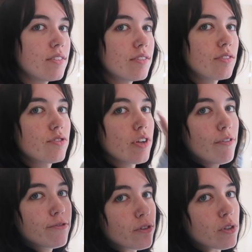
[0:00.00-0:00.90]

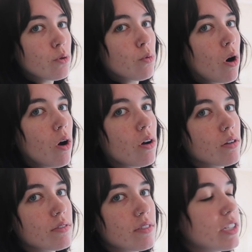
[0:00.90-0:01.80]
stuff for the
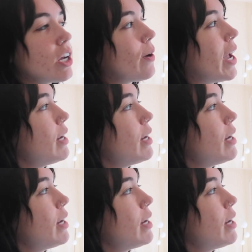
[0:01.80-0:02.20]
walls, you know? I